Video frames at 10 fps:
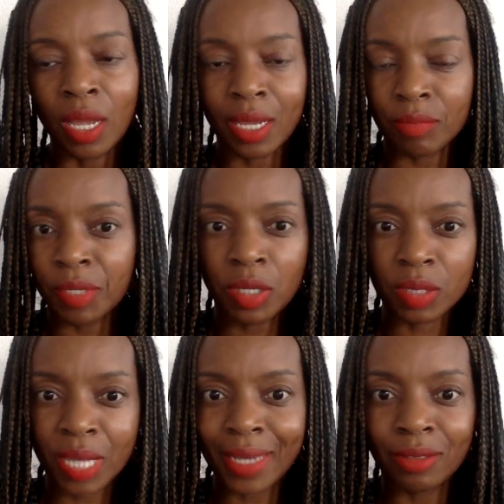And
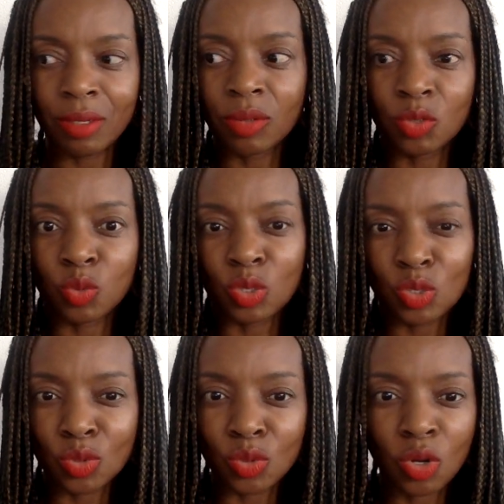because I don't want
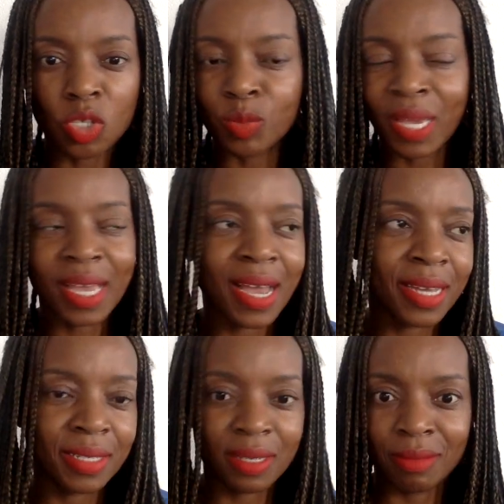to close my
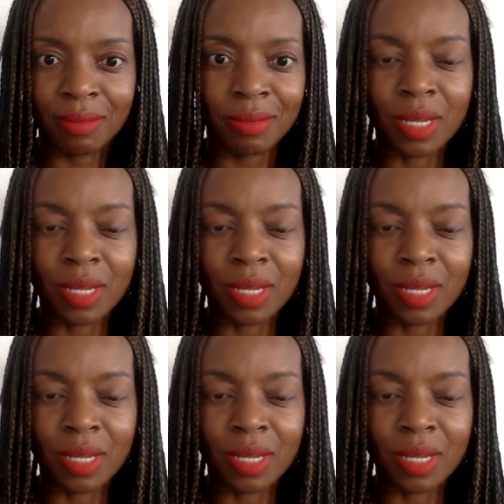eyes and